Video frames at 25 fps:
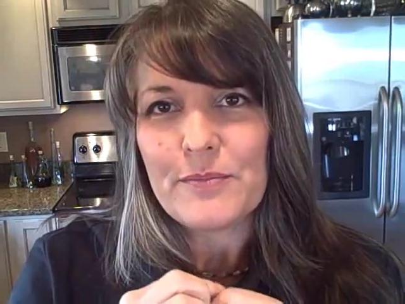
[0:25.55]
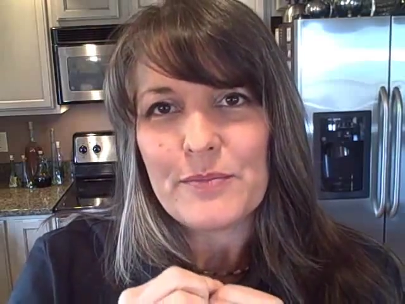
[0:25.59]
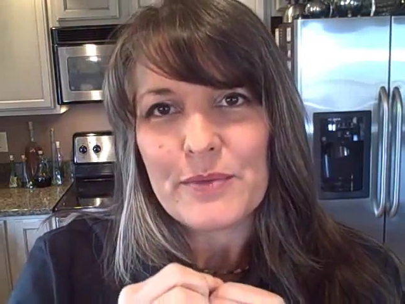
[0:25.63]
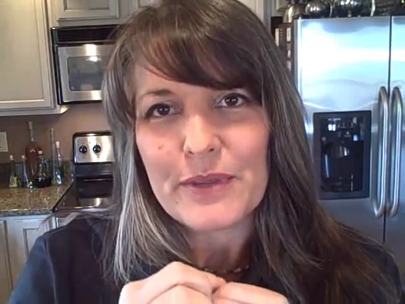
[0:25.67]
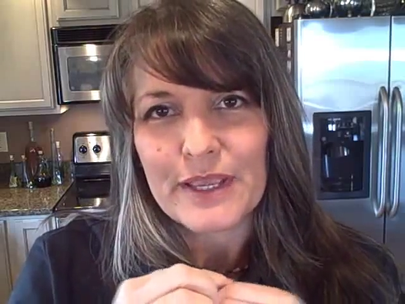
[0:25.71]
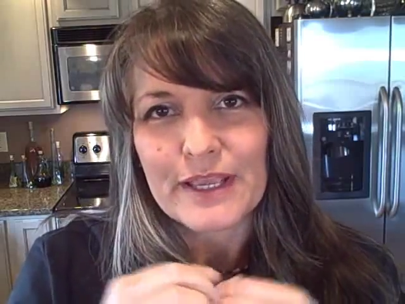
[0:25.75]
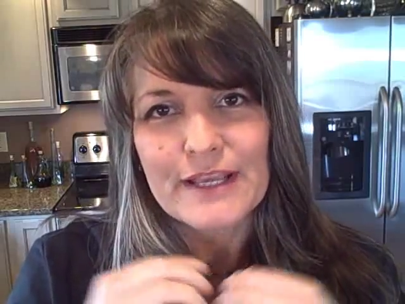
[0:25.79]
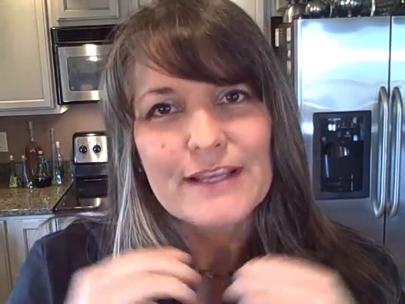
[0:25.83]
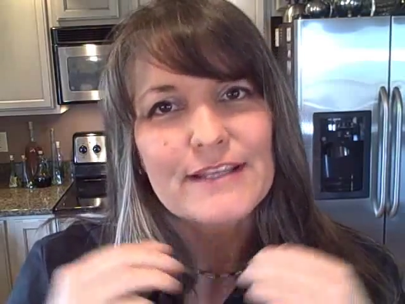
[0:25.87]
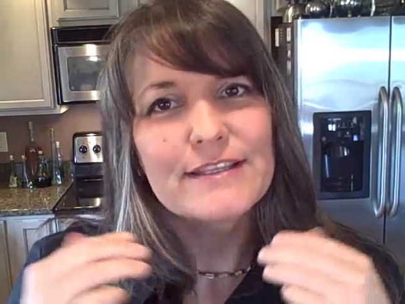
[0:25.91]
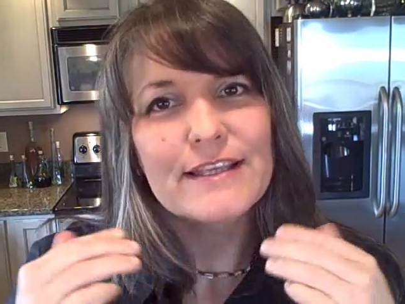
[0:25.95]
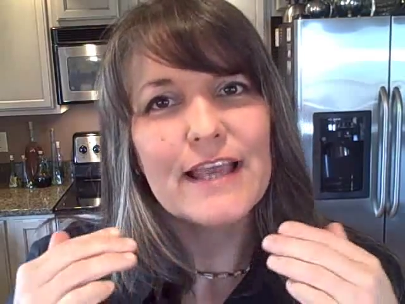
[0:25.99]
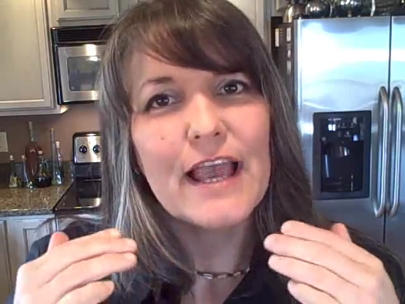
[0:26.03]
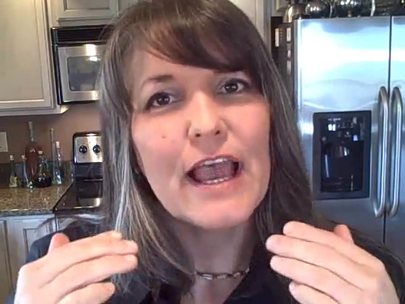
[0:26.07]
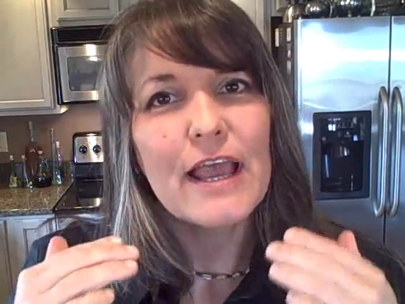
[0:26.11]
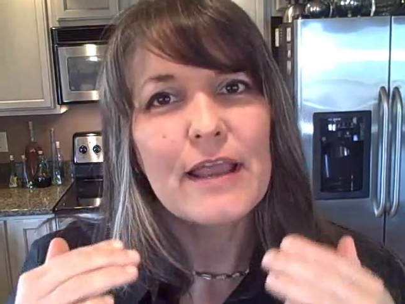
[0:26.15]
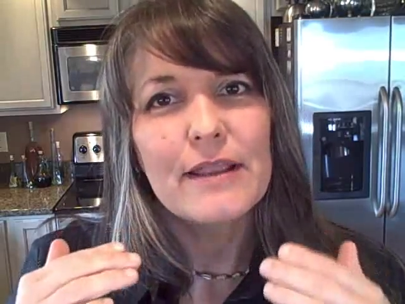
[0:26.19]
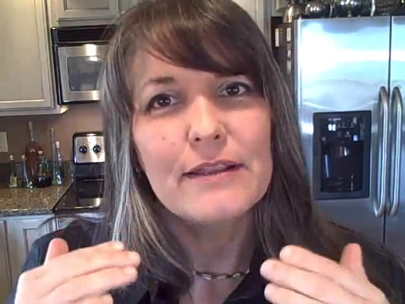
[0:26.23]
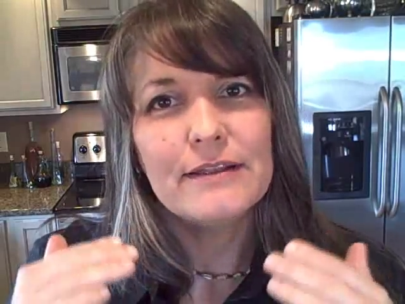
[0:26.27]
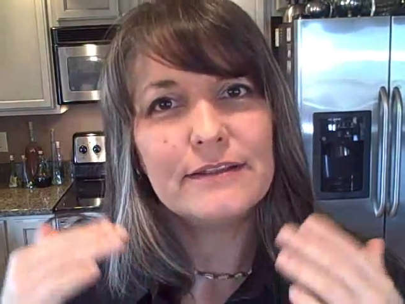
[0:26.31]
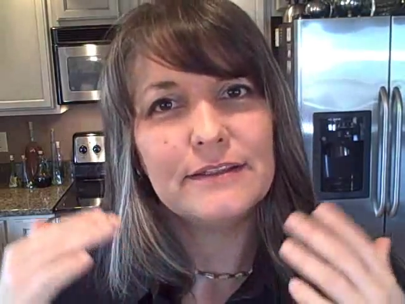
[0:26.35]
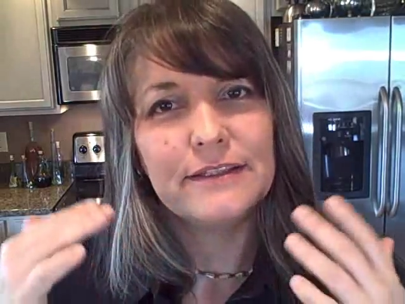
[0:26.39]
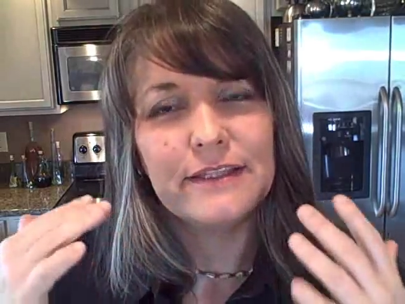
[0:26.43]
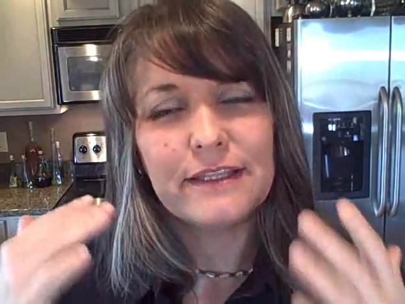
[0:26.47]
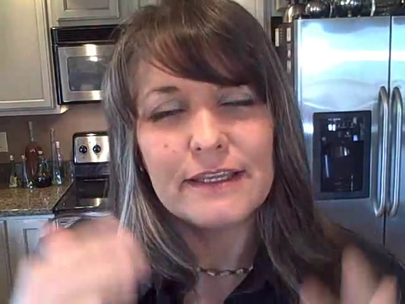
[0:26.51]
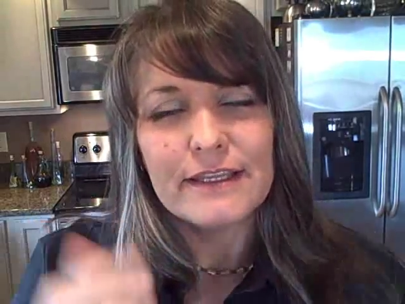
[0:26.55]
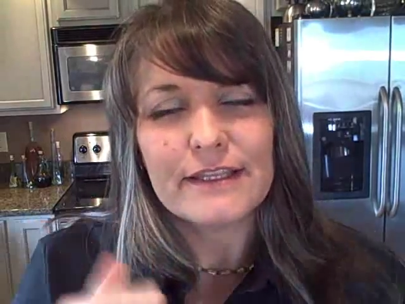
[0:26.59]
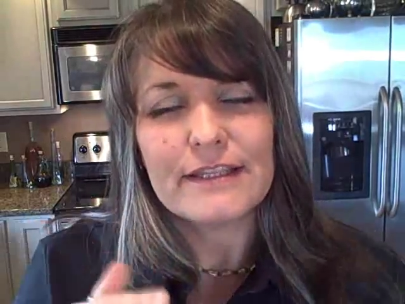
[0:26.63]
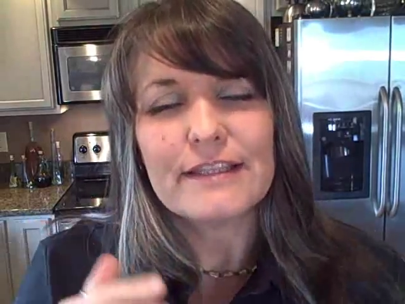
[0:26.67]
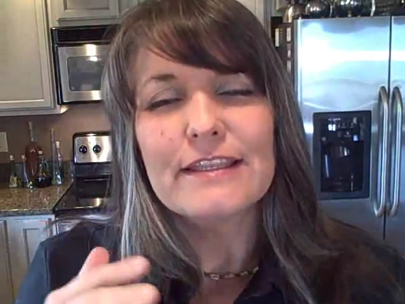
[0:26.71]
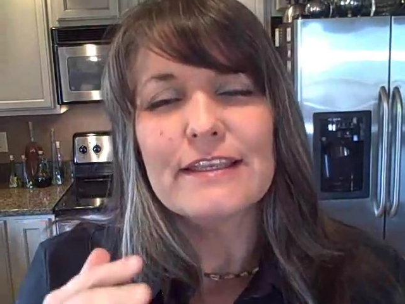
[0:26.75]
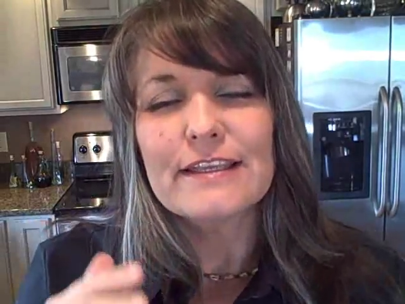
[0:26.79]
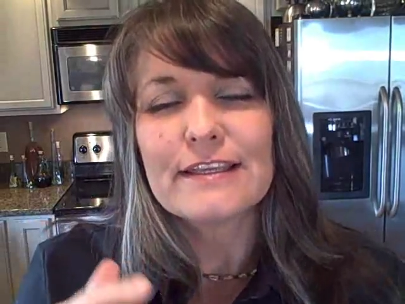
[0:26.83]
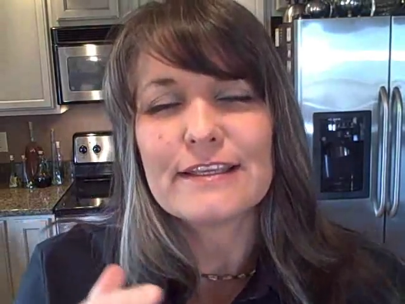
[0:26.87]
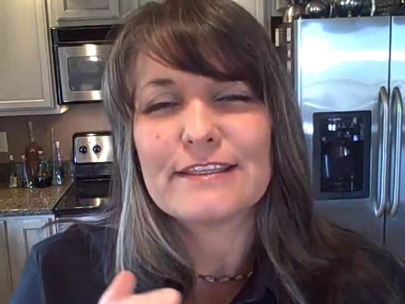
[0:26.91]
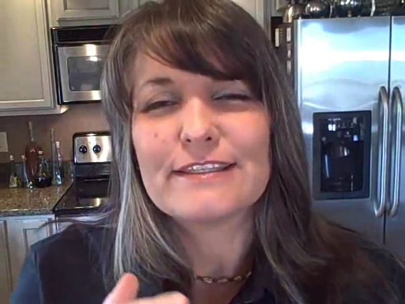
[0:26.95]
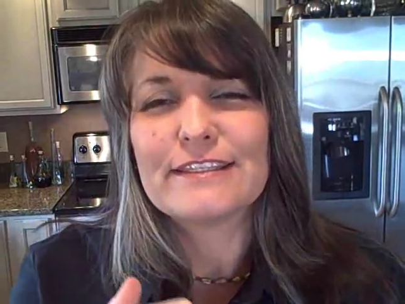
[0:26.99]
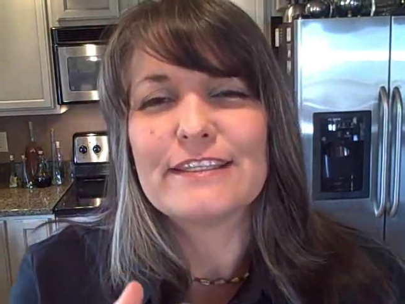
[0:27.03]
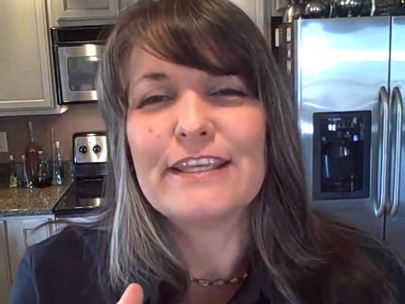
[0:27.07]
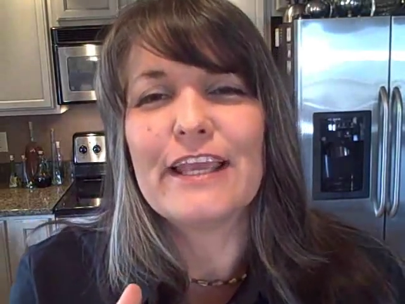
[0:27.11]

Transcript: because I did this